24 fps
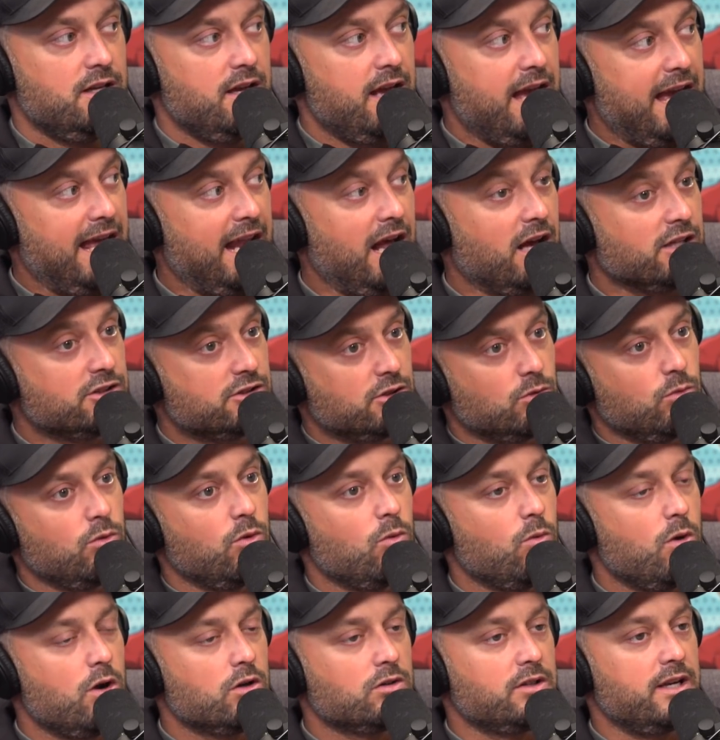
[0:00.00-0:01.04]
And I also will
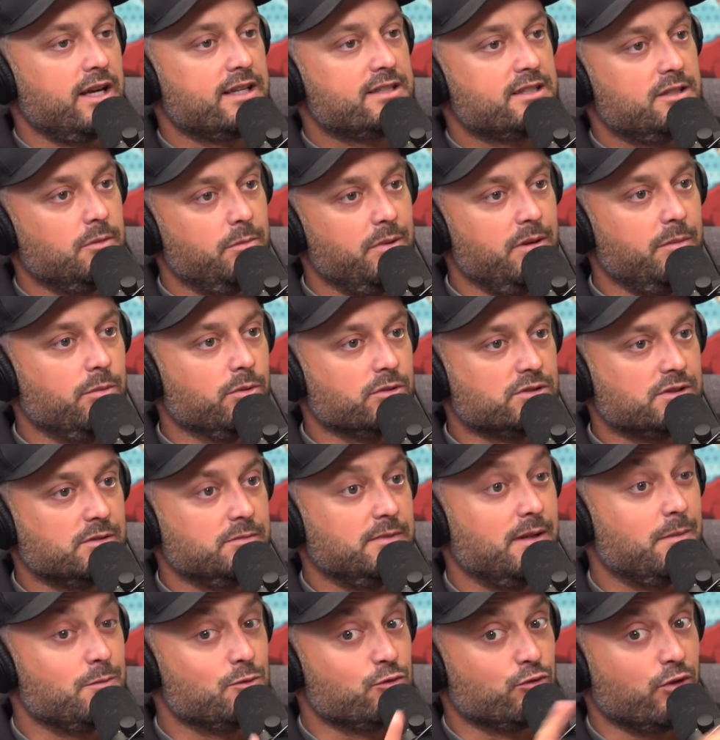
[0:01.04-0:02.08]
walk next to people
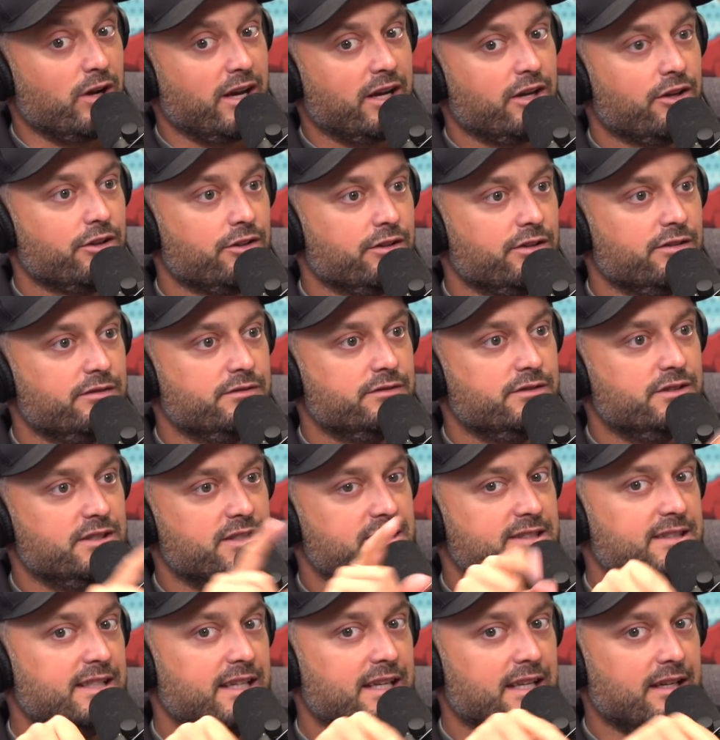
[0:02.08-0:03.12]
sometimes regular to
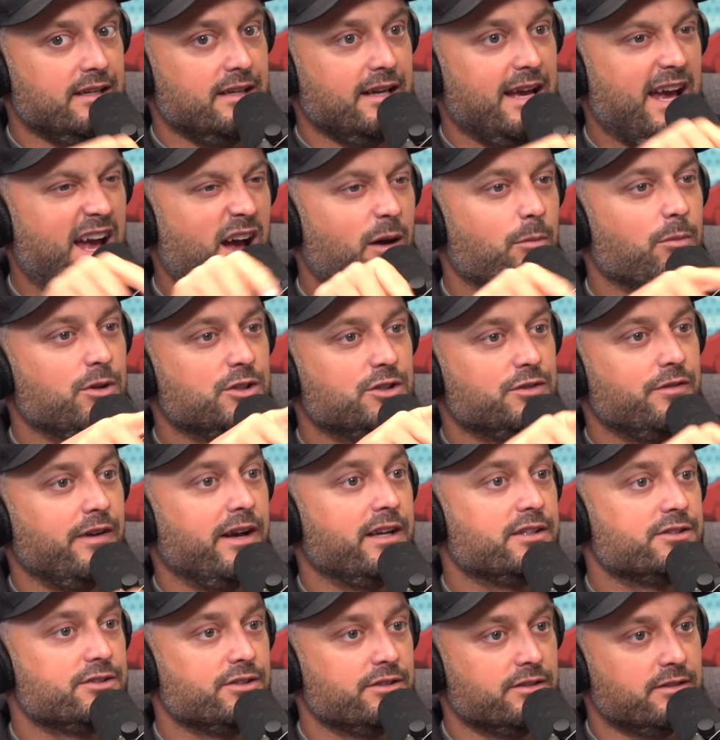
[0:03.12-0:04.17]
see how much
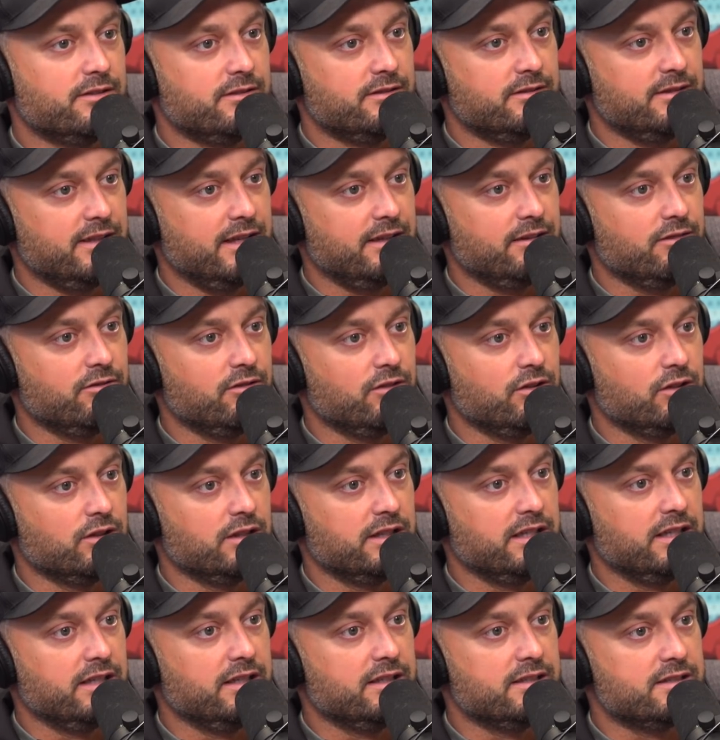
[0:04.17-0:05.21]
faster they
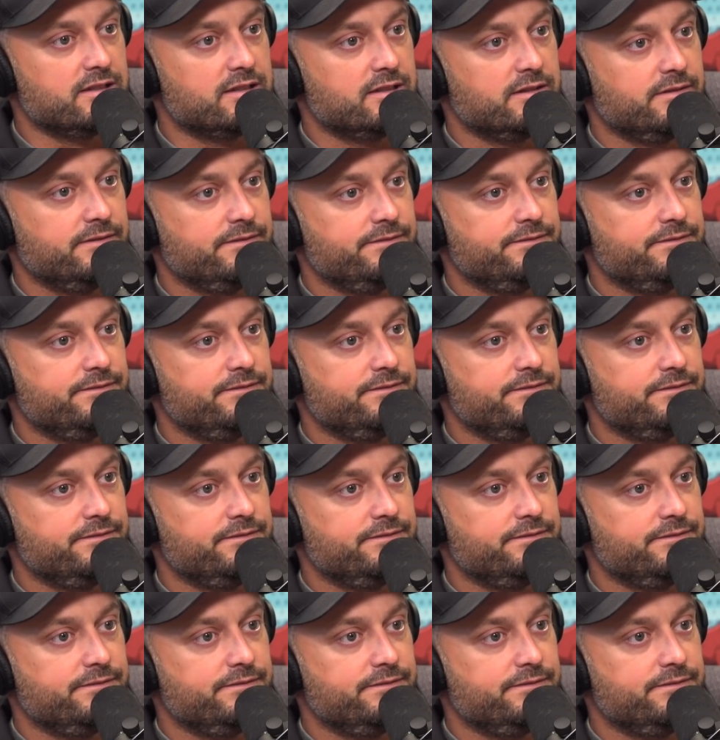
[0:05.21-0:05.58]
really is.